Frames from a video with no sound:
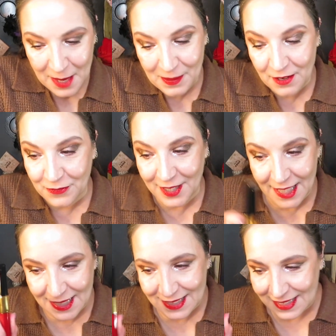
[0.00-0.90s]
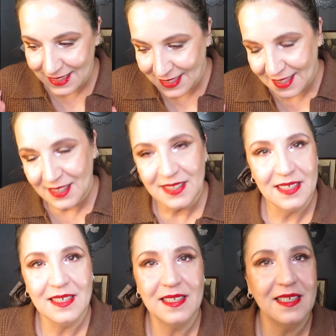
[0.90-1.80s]
I paid for this.
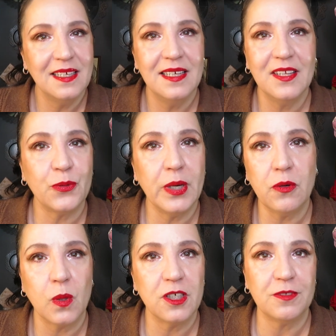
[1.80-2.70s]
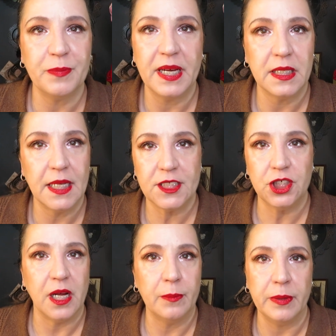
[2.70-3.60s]
3/4 of my
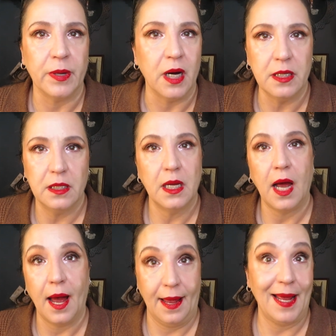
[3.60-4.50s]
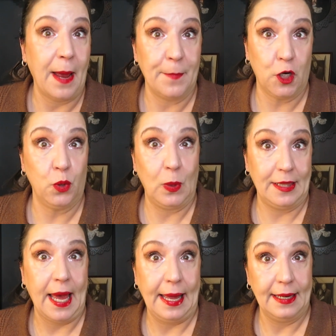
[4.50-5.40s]
collection hubby bought. I'm good with
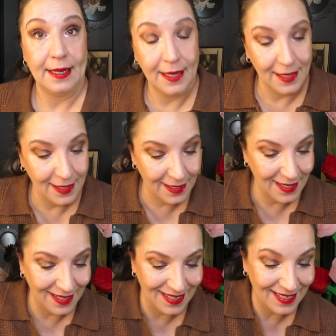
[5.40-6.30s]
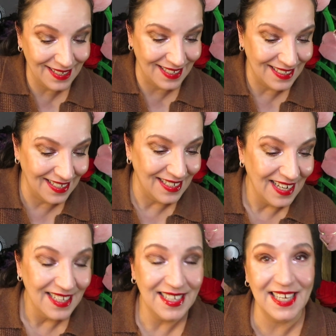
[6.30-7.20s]
that.
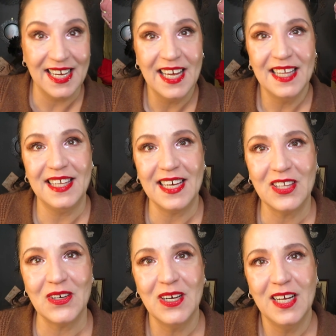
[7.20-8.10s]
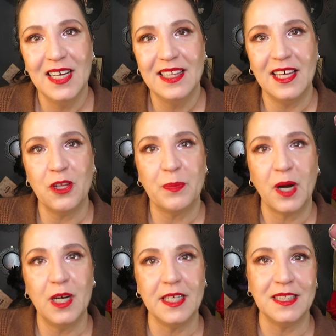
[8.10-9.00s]
the other
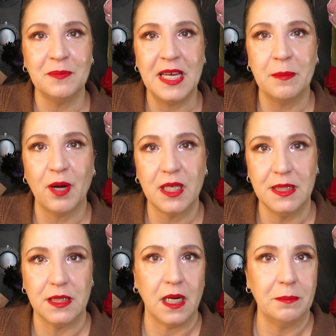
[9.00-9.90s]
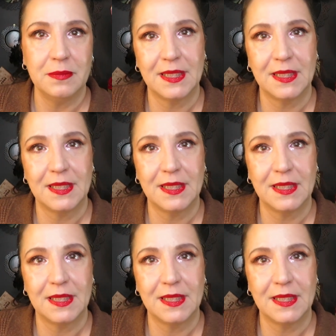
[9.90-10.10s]
part is me and BoxyCharm.